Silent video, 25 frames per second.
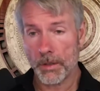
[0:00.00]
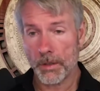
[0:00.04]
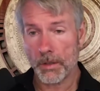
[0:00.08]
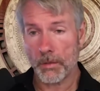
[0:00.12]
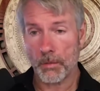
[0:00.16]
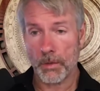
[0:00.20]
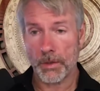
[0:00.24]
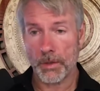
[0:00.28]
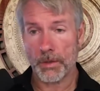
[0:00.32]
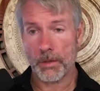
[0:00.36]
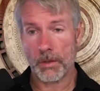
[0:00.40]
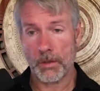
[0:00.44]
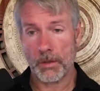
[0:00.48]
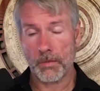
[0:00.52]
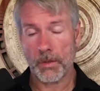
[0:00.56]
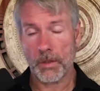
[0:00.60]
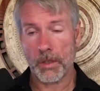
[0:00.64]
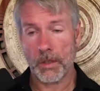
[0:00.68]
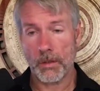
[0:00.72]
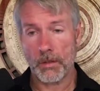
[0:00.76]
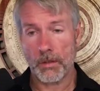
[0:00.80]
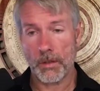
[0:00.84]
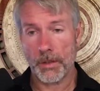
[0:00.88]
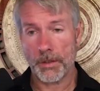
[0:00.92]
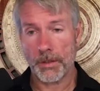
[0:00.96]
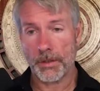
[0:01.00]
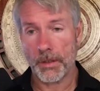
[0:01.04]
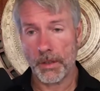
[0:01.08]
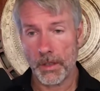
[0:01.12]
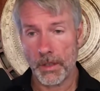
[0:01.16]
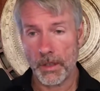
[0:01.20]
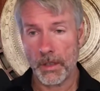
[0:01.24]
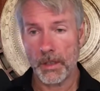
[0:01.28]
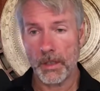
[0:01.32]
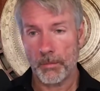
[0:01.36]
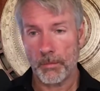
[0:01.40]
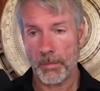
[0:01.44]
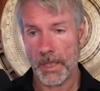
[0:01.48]
the reserve
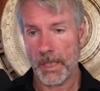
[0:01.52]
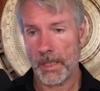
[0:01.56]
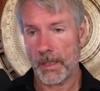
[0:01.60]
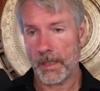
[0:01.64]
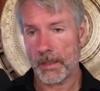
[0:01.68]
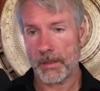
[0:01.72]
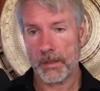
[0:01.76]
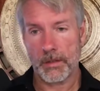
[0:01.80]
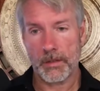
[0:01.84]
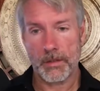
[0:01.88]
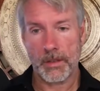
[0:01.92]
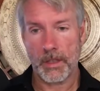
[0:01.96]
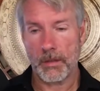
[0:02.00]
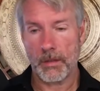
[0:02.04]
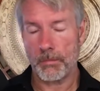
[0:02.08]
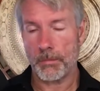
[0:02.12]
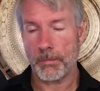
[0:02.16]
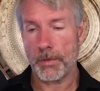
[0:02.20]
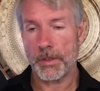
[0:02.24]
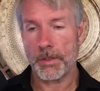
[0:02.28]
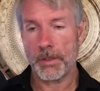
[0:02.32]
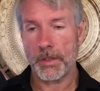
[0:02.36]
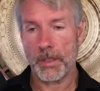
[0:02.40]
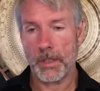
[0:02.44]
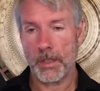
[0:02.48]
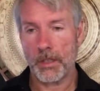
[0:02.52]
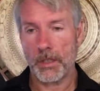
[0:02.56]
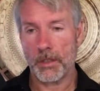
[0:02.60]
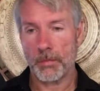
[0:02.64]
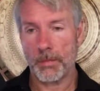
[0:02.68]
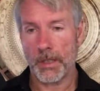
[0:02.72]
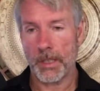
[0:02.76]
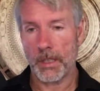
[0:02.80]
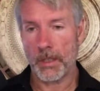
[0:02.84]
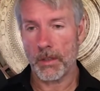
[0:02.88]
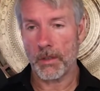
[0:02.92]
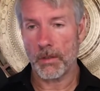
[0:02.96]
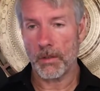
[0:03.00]
currency, backed some
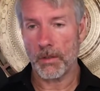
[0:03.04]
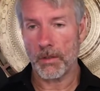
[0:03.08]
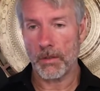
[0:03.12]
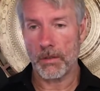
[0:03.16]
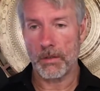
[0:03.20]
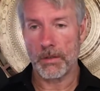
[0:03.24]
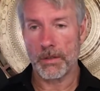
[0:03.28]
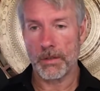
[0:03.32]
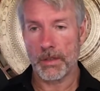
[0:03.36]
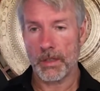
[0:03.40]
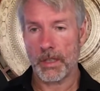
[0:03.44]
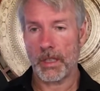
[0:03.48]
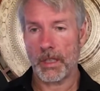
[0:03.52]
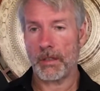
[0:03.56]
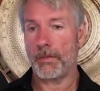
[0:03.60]
percentage by gold, say